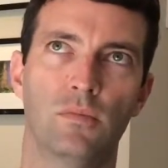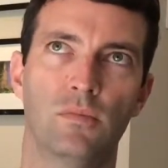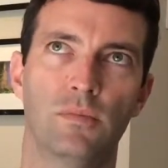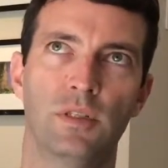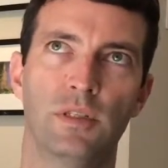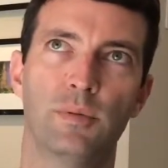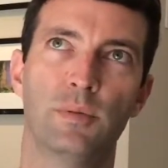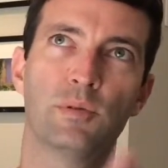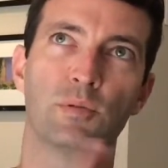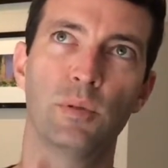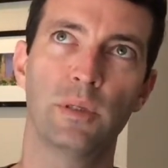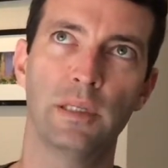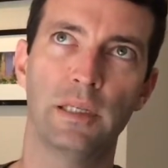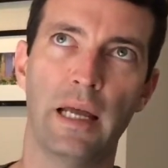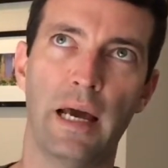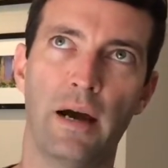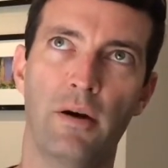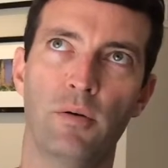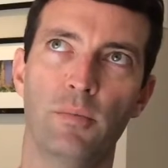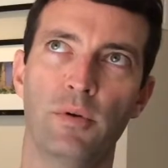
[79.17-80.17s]
difference between
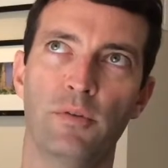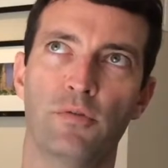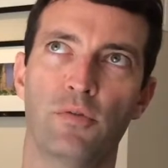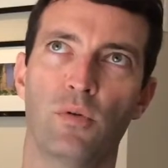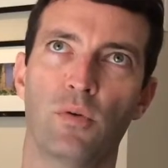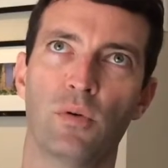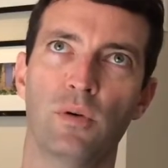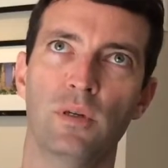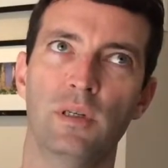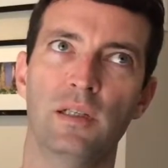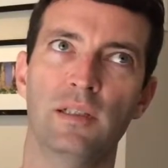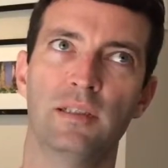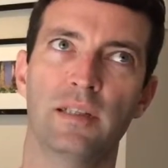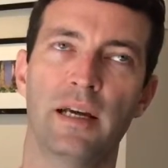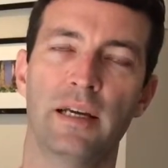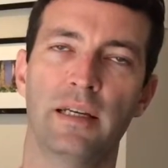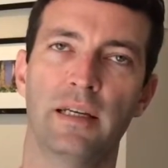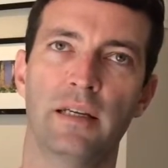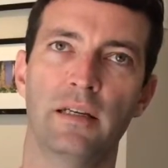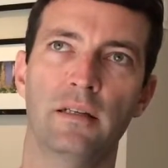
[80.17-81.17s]
now and before is
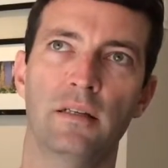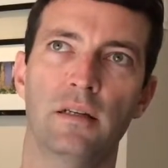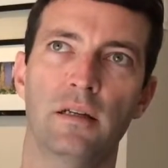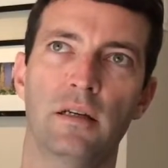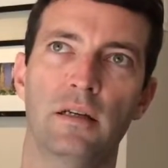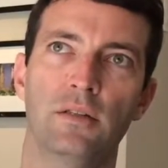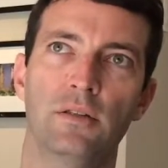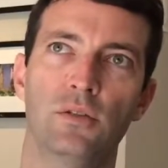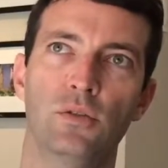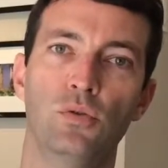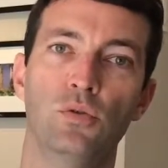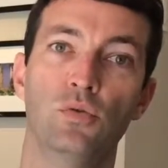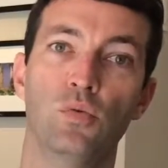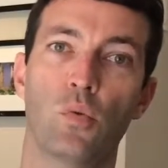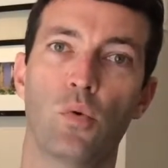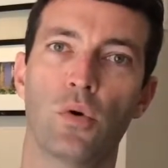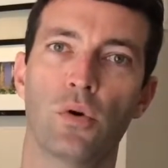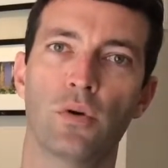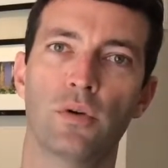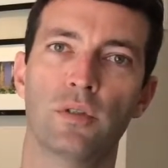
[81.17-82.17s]
I can use
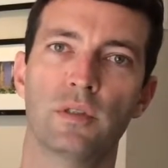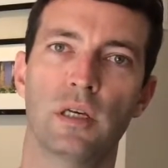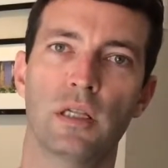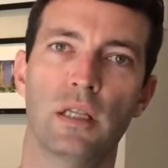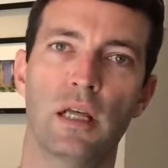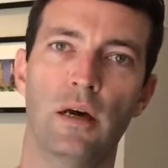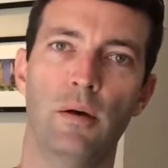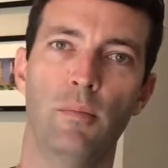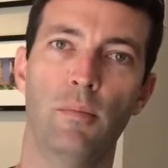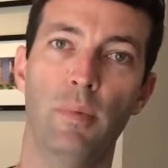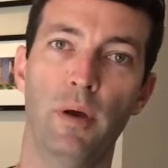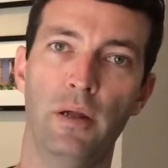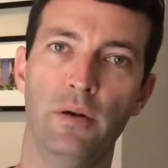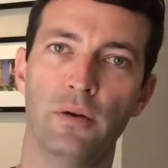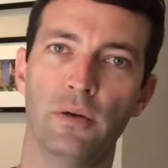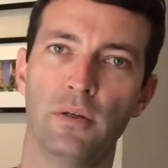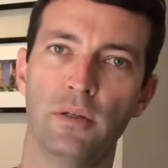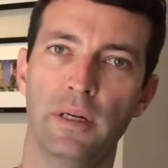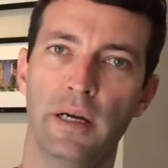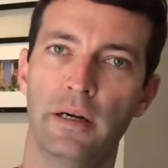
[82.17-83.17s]
words a lot
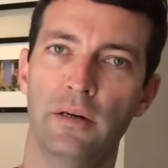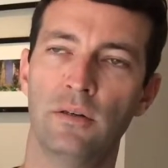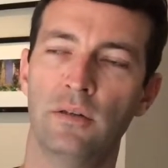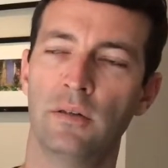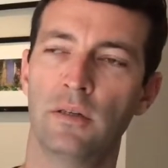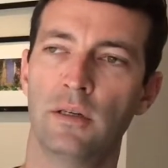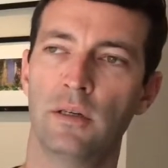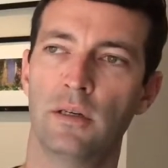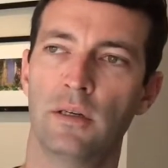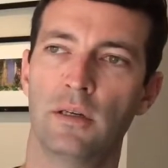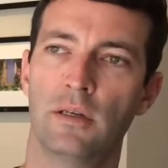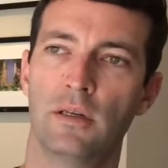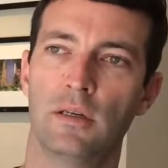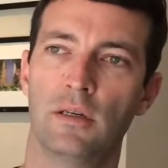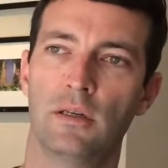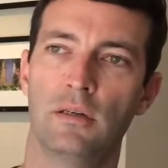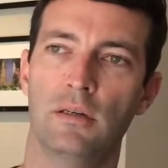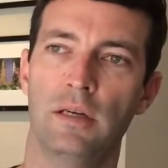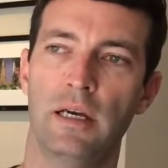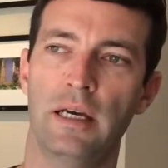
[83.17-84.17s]
better now
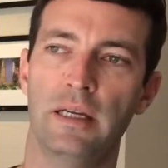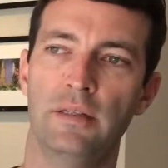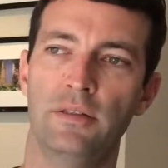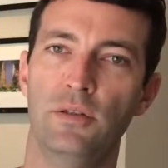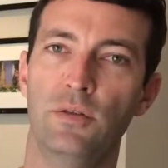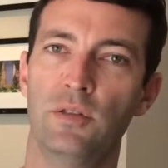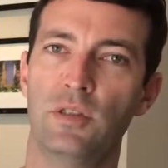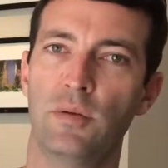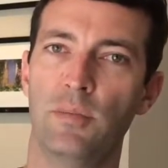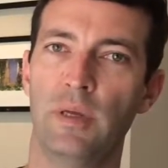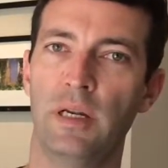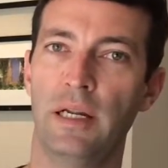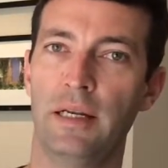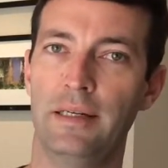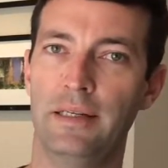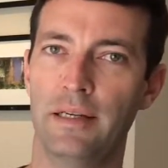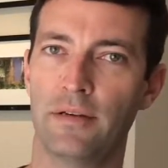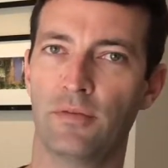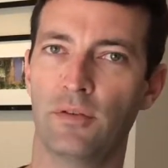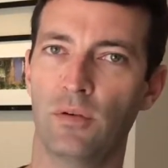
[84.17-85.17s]
and use them in a
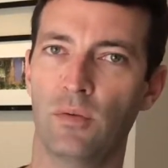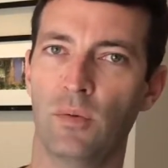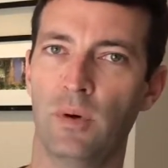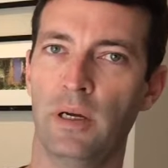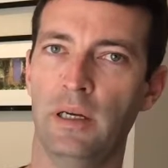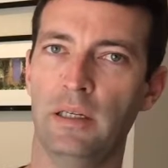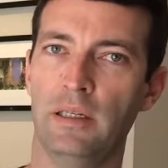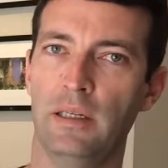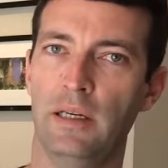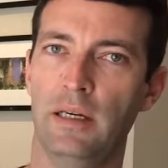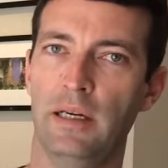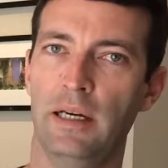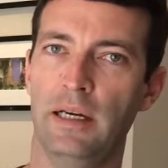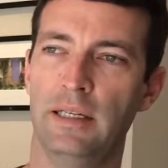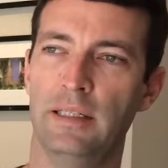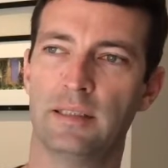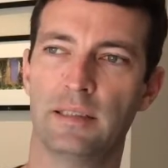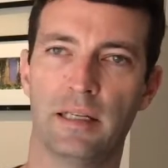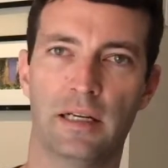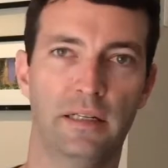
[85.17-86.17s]
different way. And
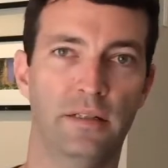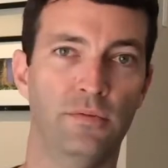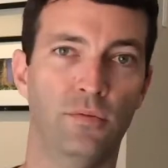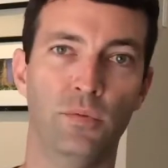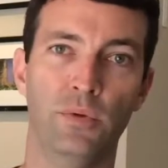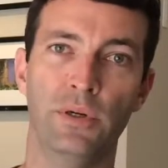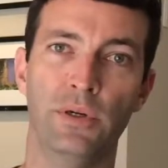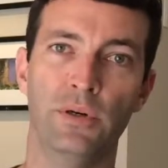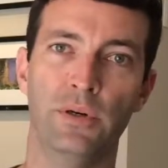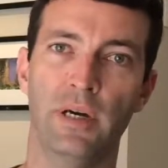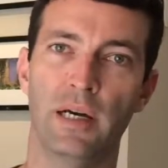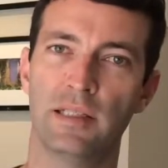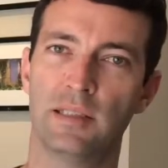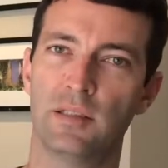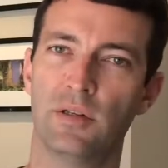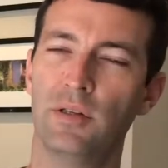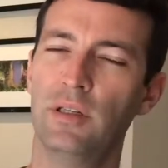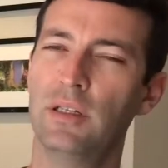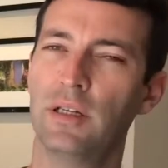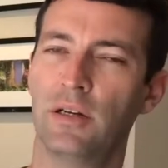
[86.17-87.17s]
it's kind of weird. I
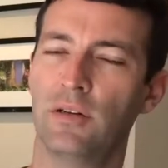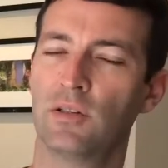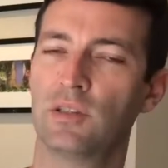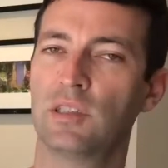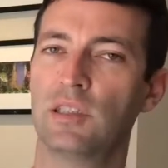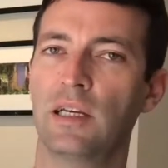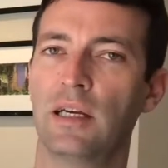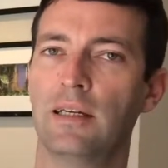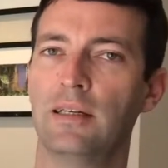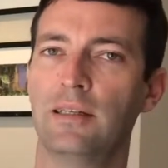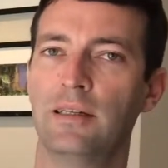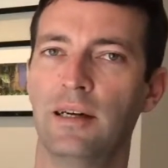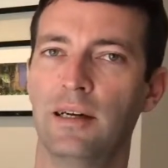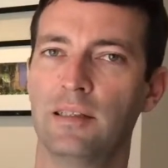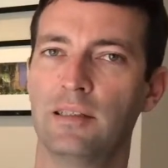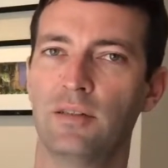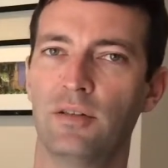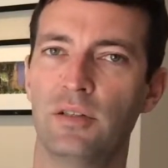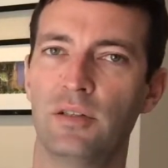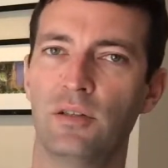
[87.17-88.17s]
still need to understand it. I
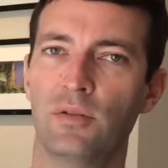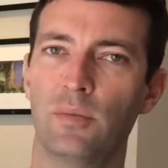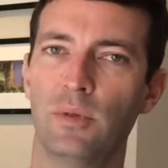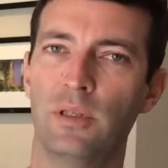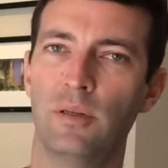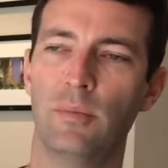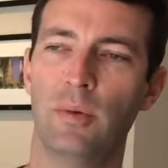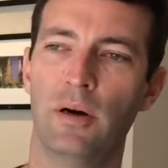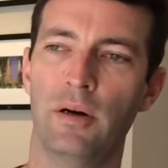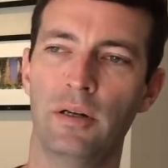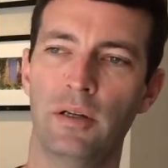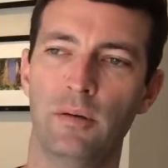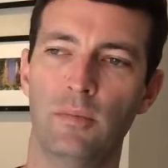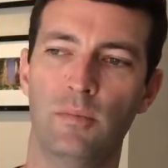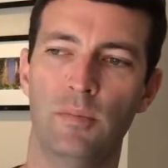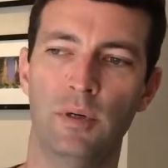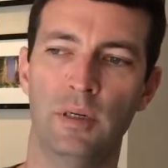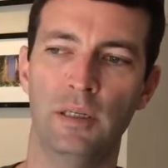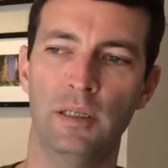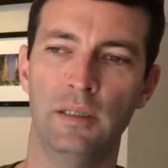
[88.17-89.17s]
still need to read about
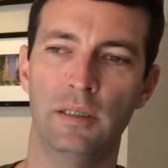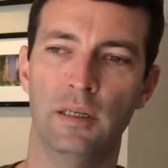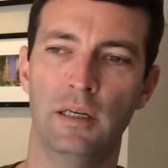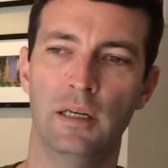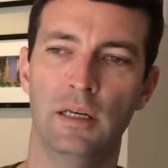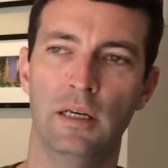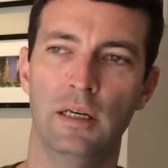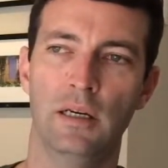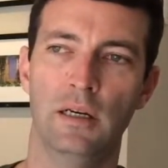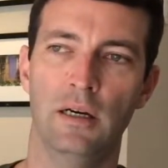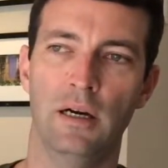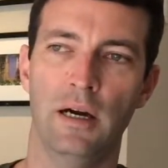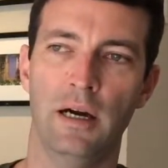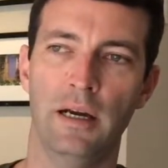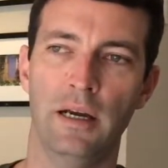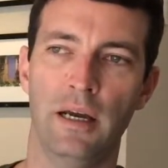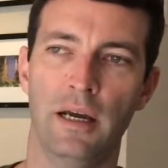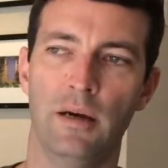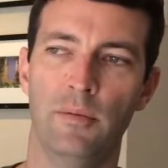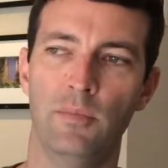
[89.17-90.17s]
it, but
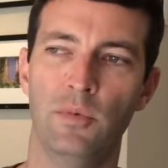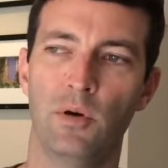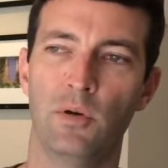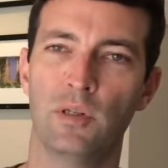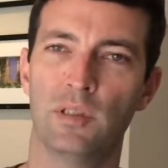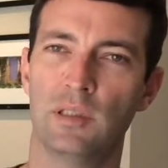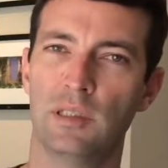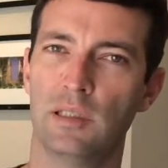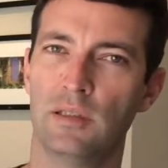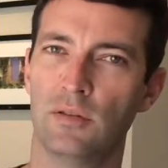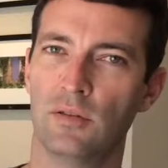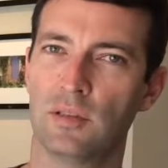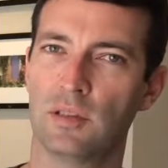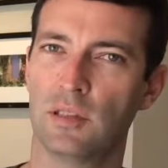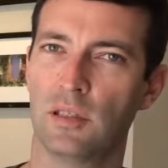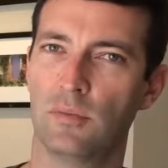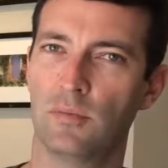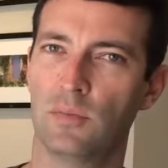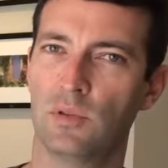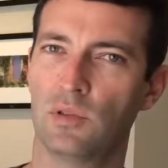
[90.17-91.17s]
I am noticing there's
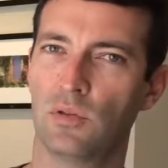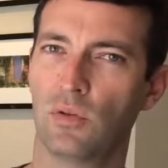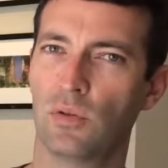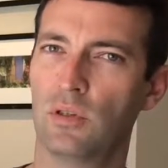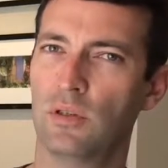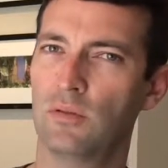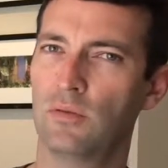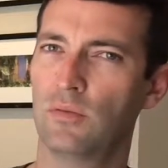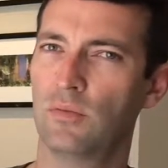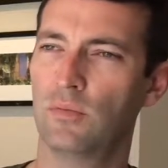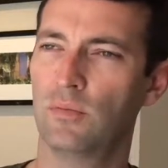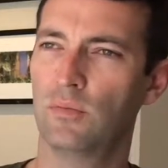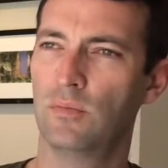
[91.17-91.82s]
some sort of,